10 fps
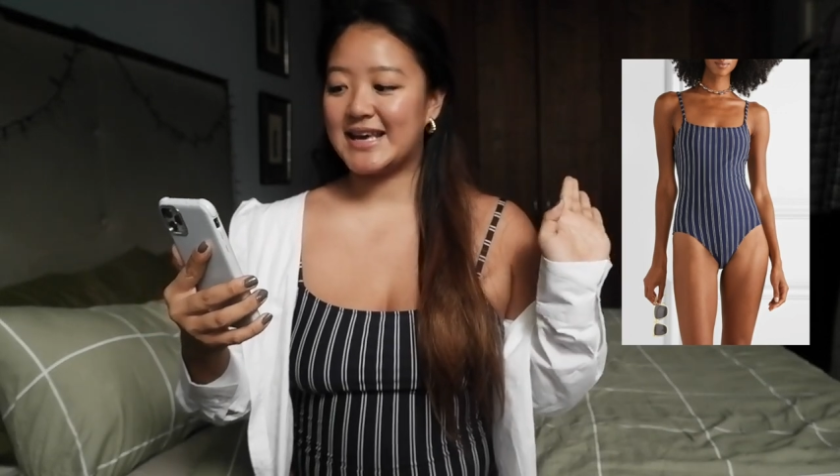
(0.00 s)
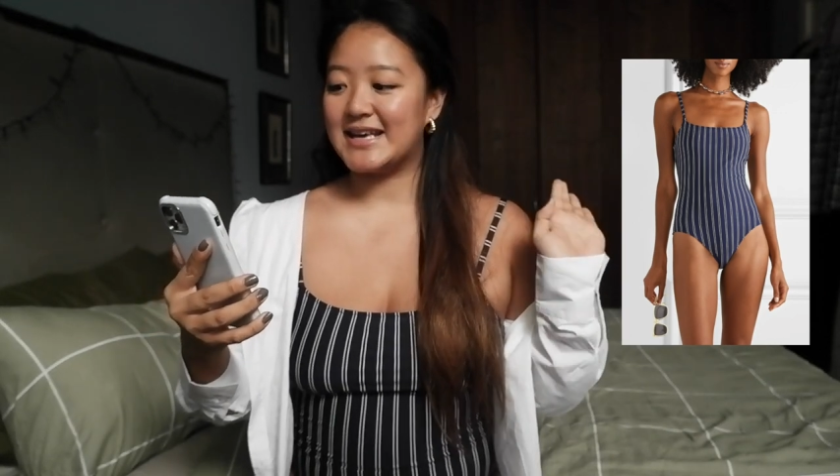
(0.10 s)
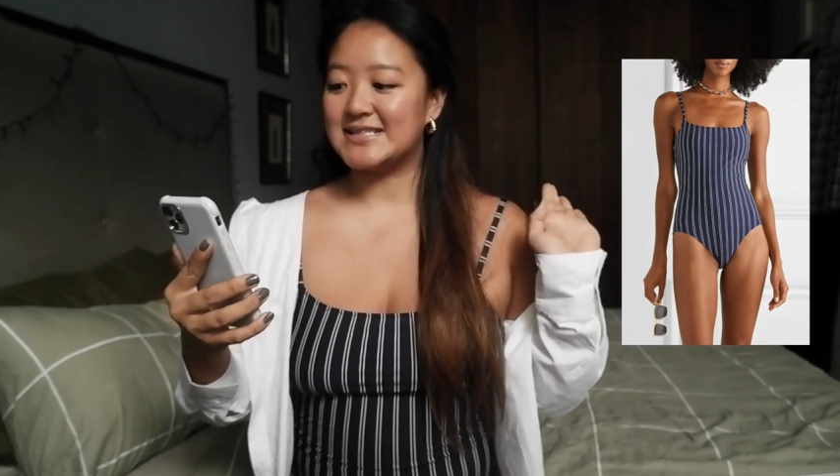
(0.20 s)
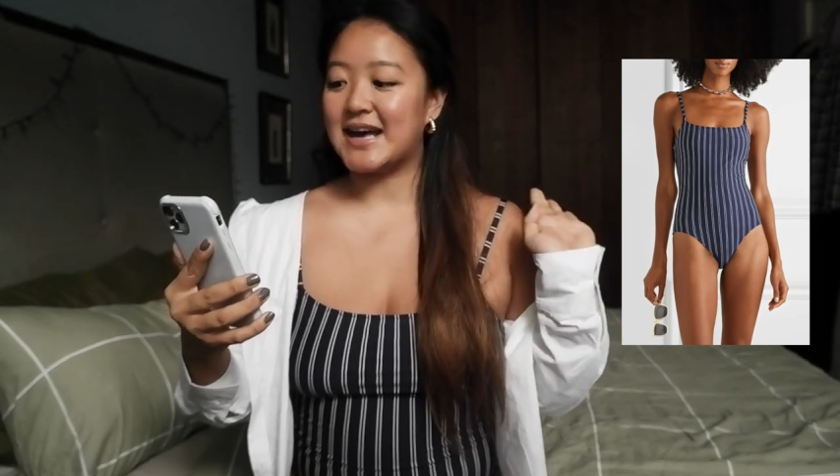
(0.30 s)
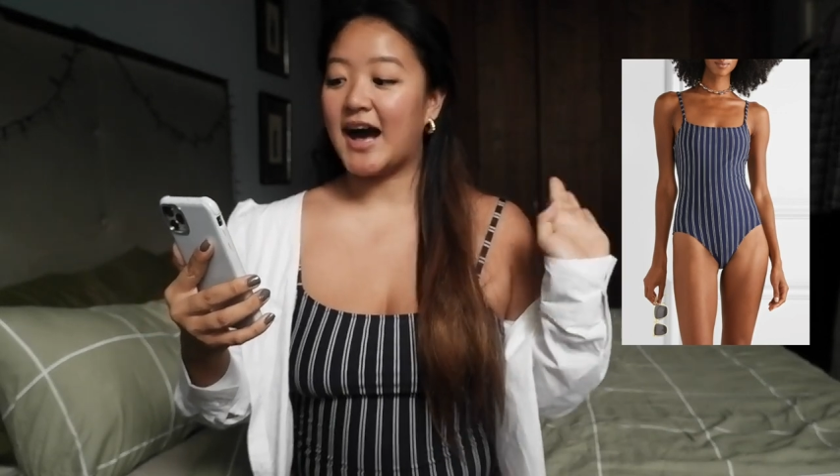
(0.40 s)

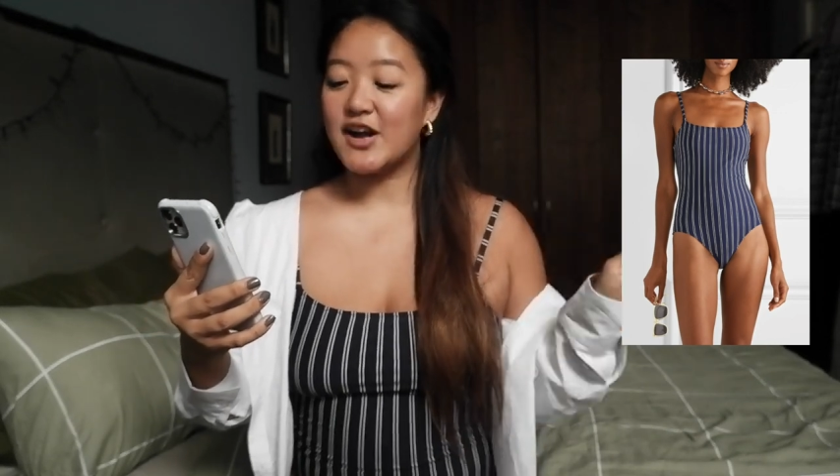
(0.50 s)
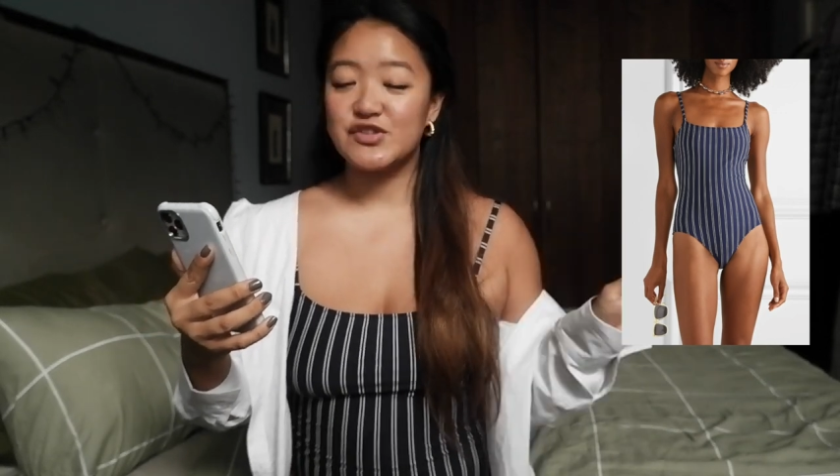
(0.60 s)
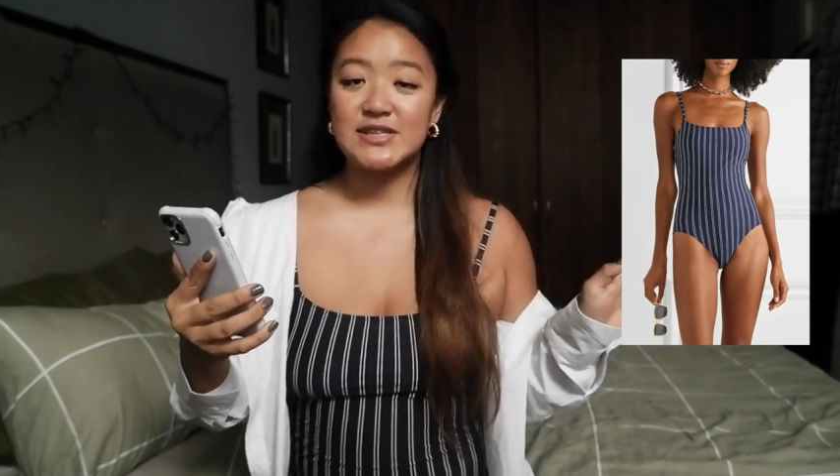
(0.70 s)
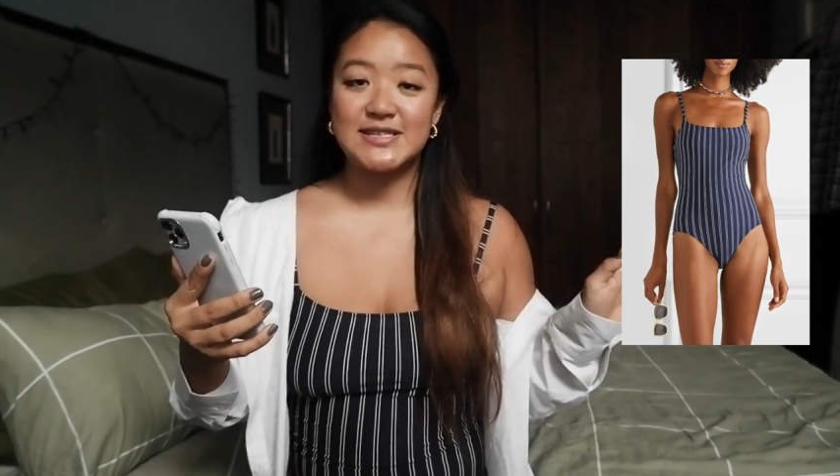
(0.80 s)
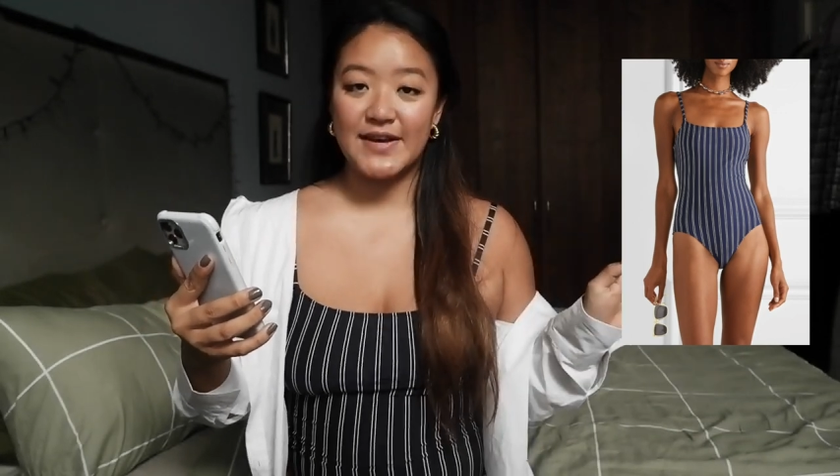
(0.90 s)
is
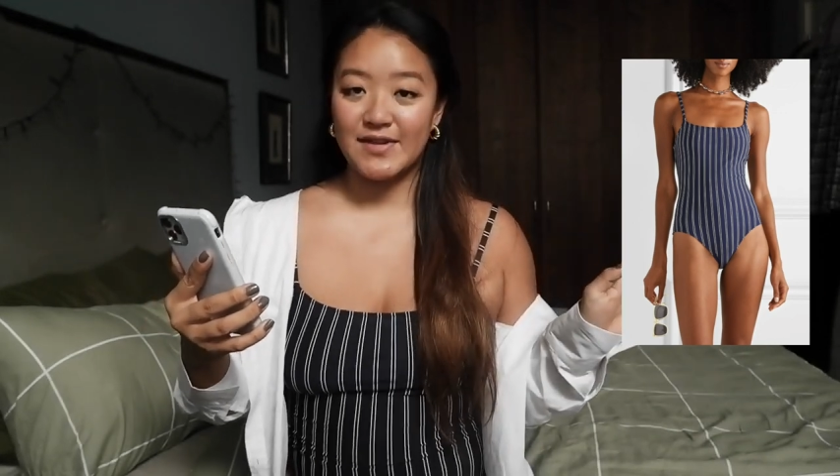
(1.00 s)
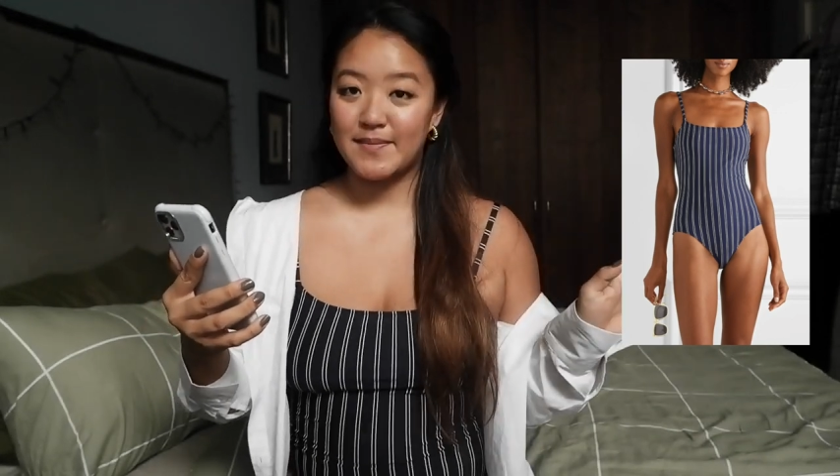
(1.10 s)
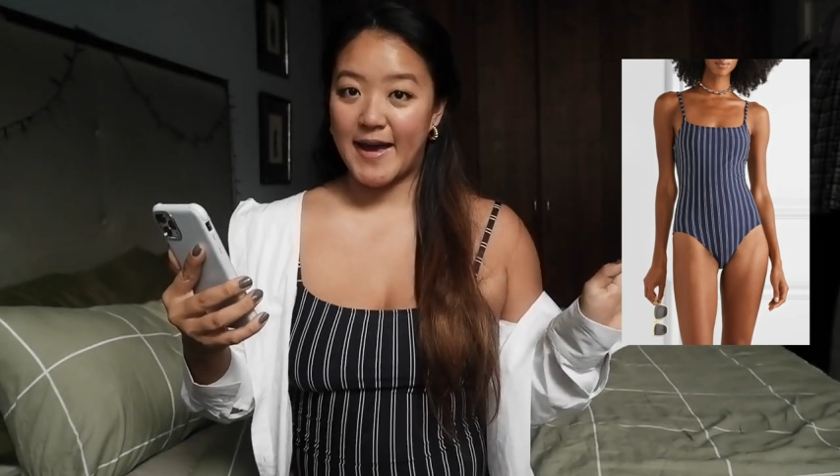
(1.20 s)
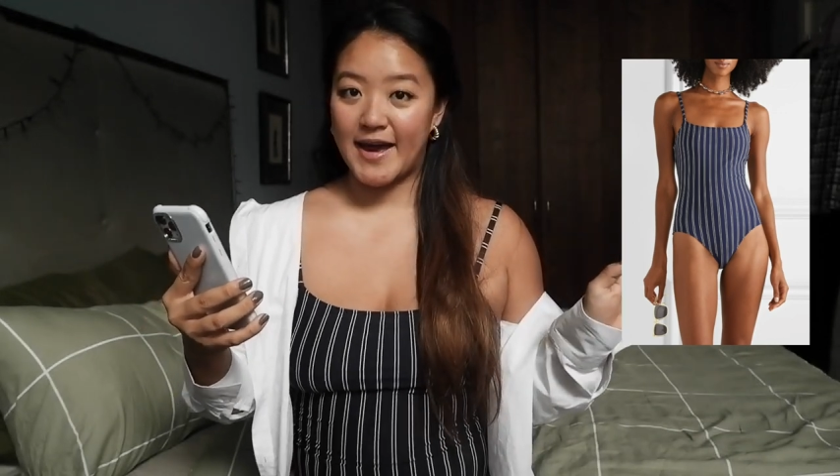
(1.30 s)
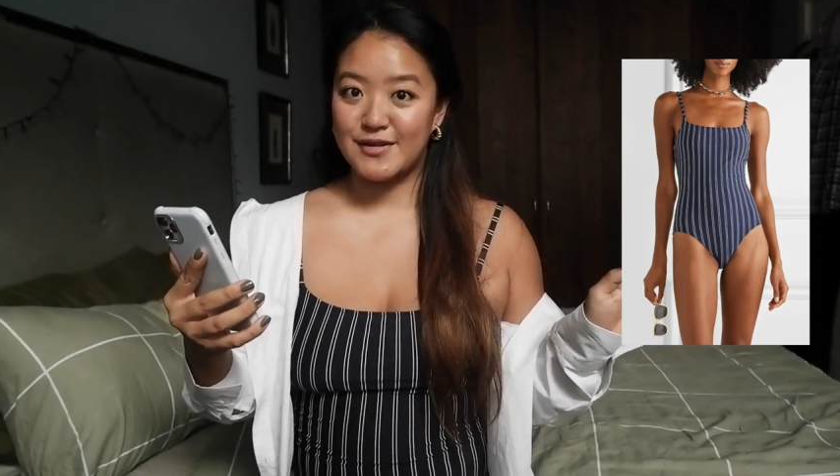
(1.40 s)

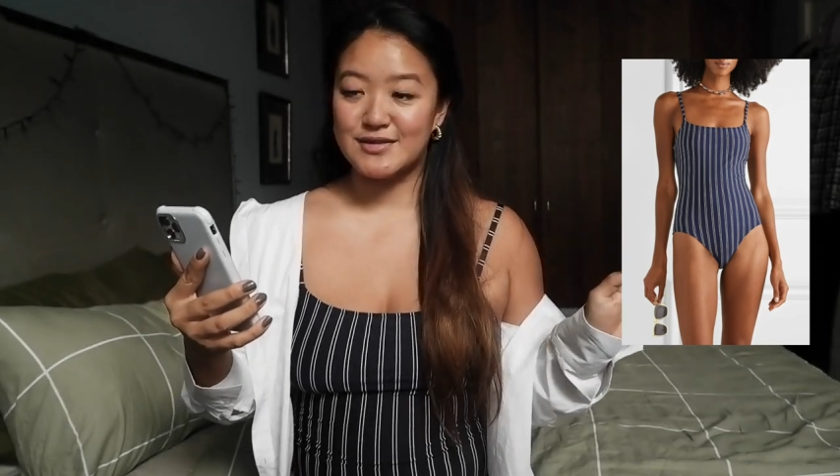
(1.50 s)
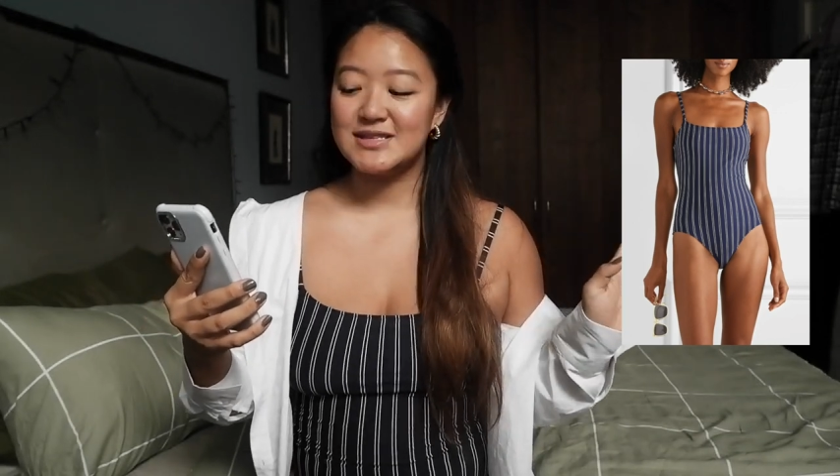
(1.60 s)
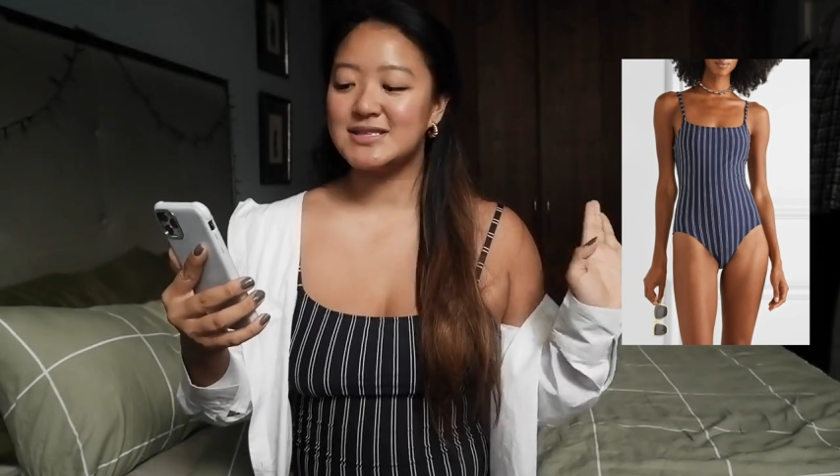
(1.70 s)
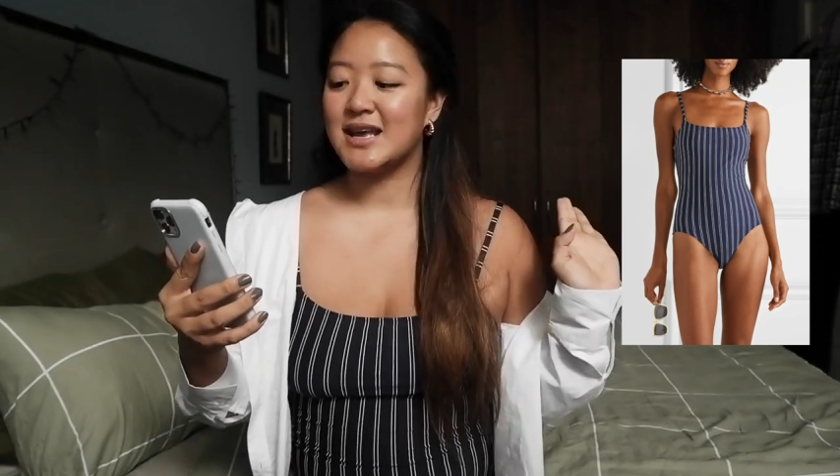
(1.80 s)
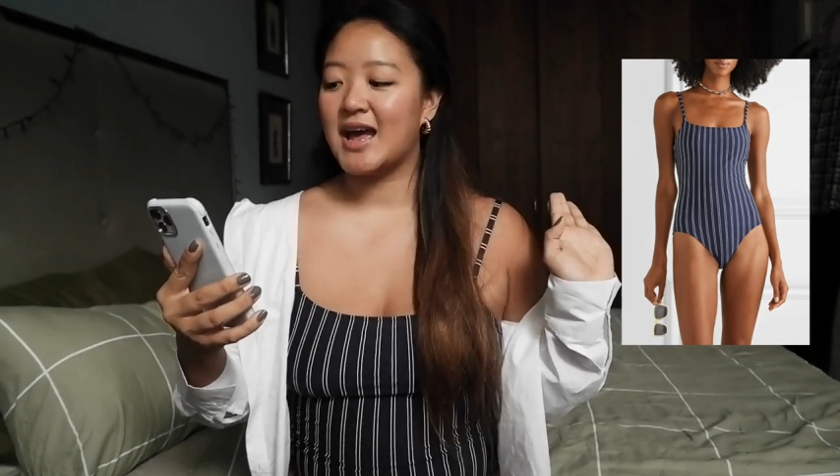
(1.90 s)

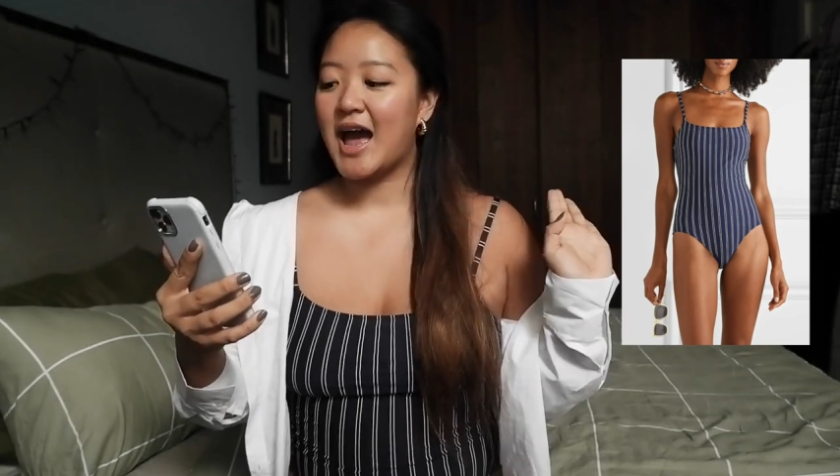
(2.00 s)
£170.